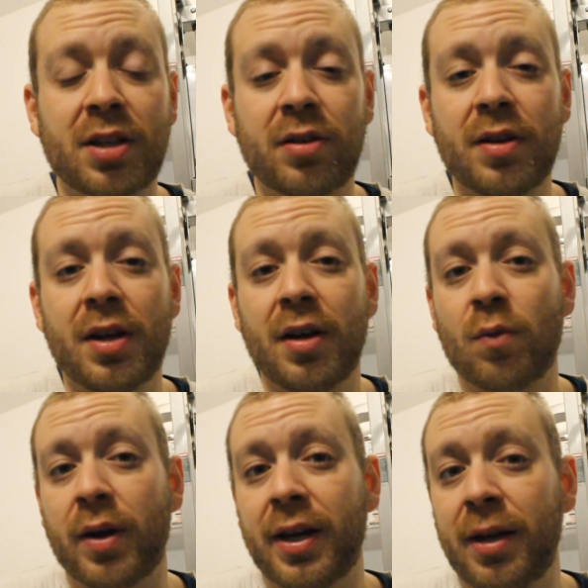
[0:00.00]
So
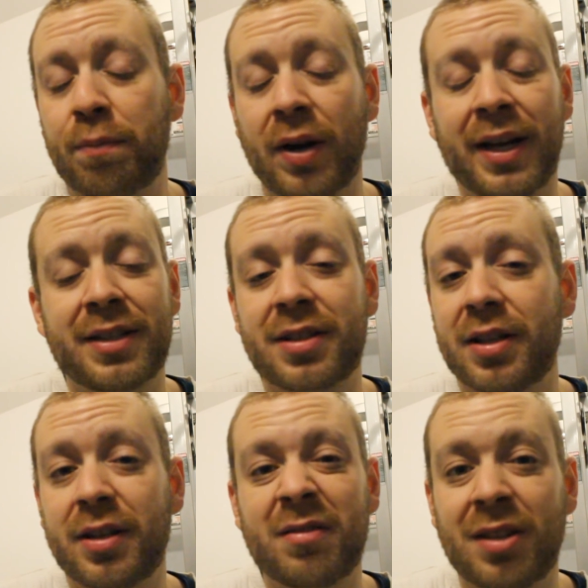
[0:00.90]
when he plays,
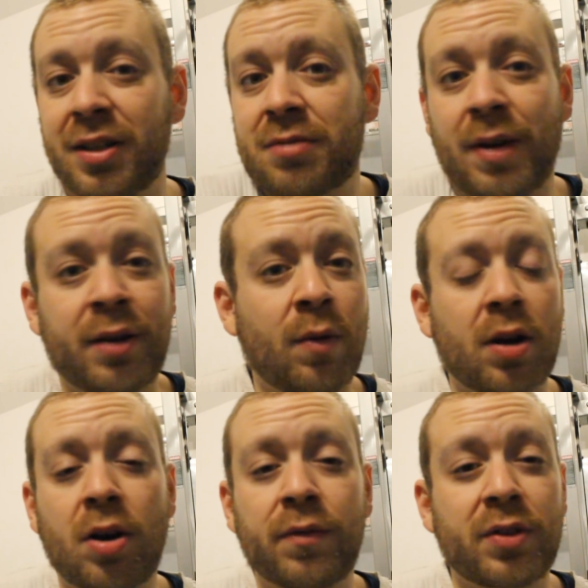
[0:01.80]
is anyone
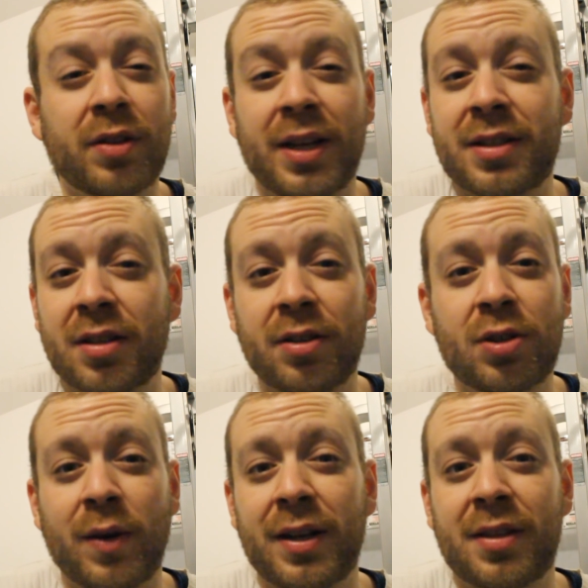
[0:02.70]
confident that he's going to
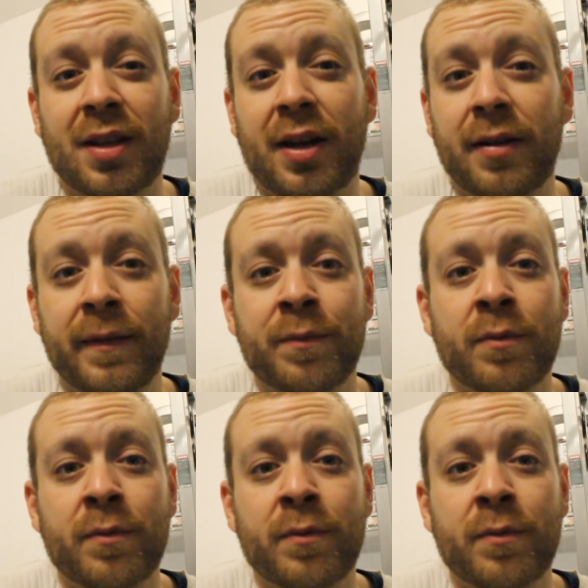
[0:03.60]
do anything?